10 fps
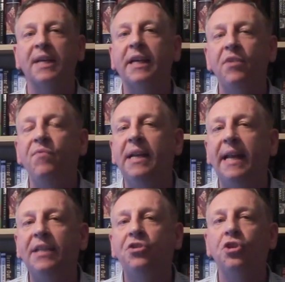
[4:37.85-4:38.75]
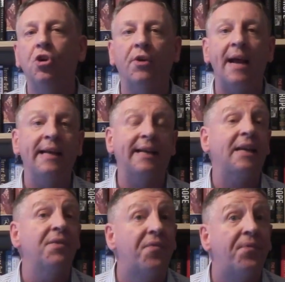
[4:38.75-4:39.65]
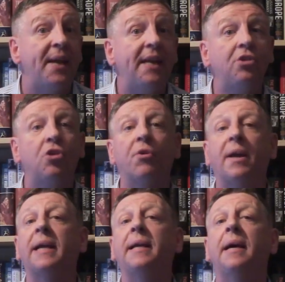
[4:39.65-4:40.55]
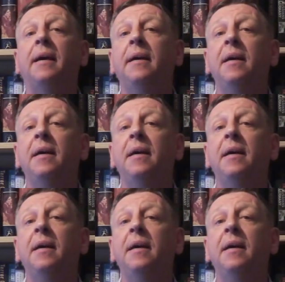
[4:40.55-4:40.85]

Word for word: I can relate to your anger. I can feel your anger.